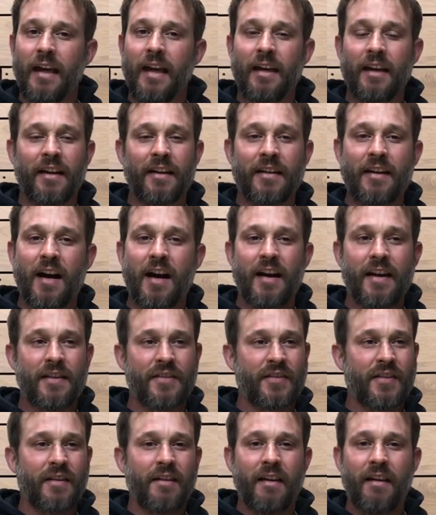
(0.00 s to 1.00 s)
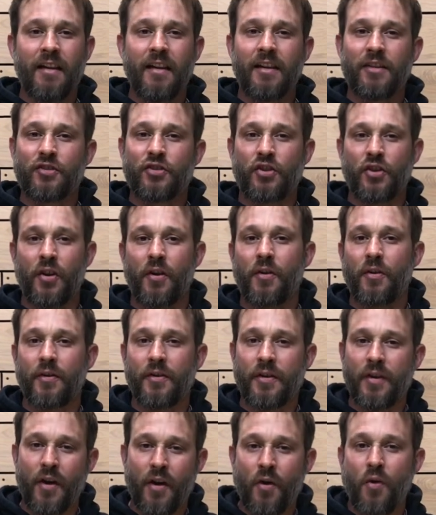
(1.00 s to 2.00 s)
and a nice
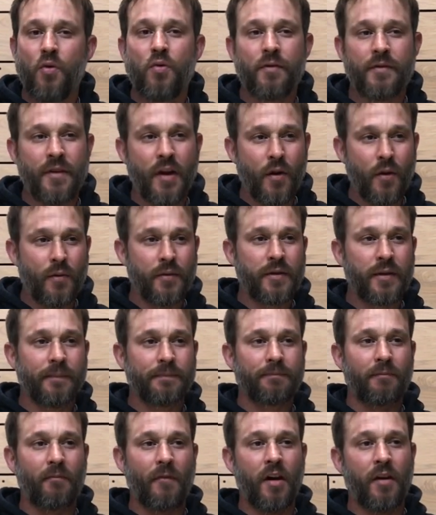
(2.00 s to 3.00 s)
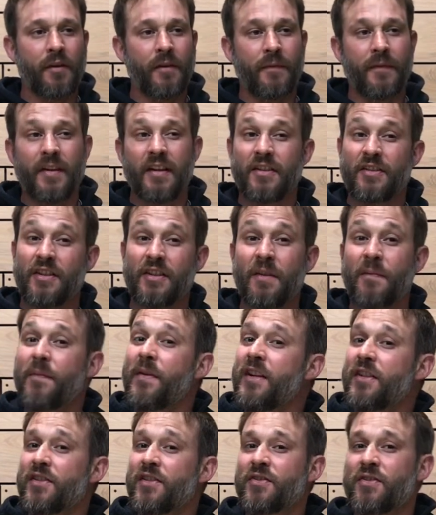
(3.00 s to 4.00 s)
charred oak note on the finish. And the
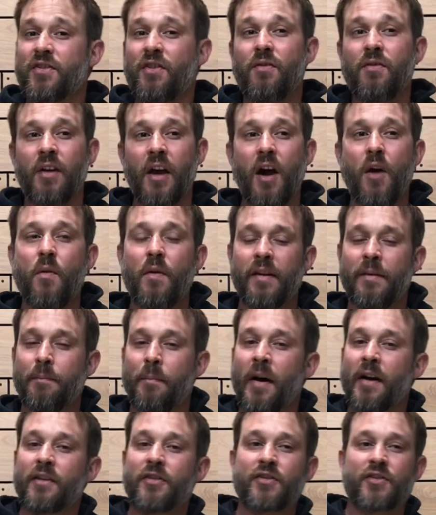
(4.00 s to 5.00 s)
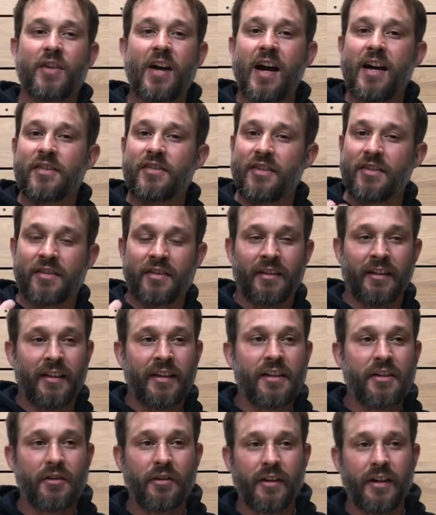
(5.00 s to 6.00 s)
finish is still going. Butterscotch is
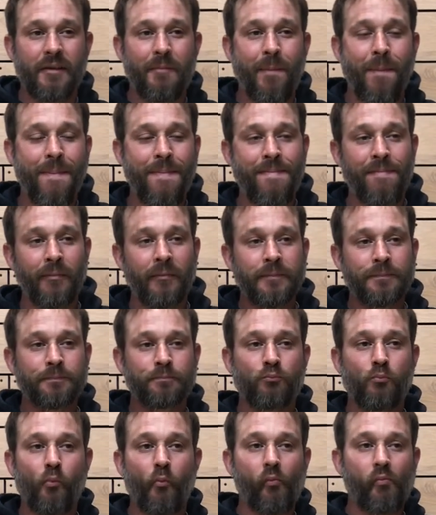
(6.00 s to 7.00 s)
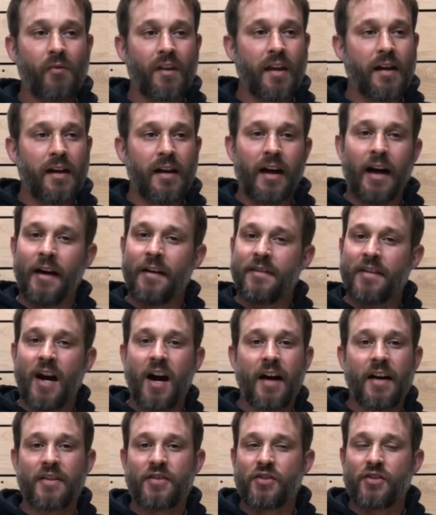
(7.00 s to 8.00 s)
lingering. A
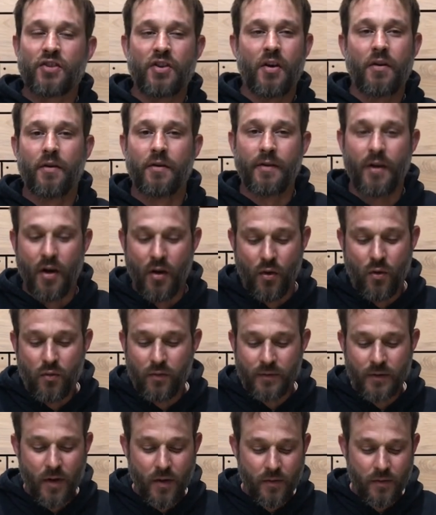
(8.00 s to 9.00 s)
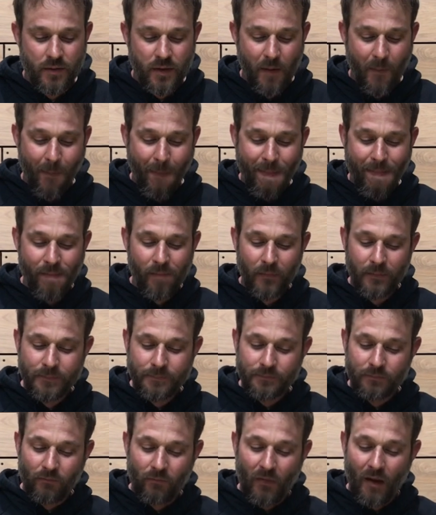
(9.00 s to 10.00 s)
nice charred oak note.
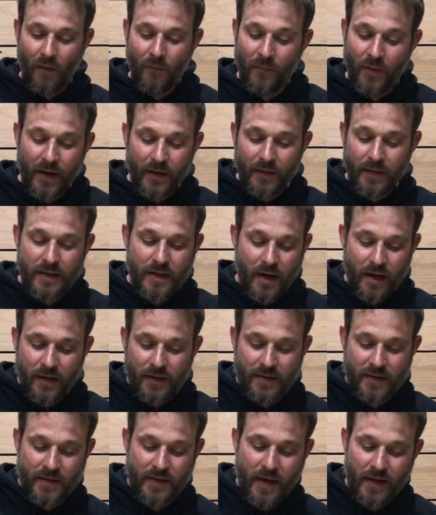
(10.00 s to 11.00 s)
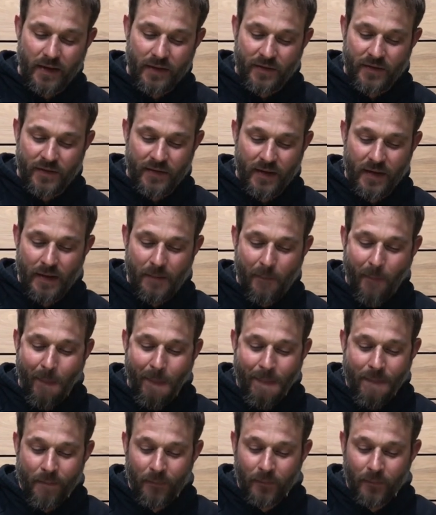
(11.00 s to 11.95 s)
Very nice second sip.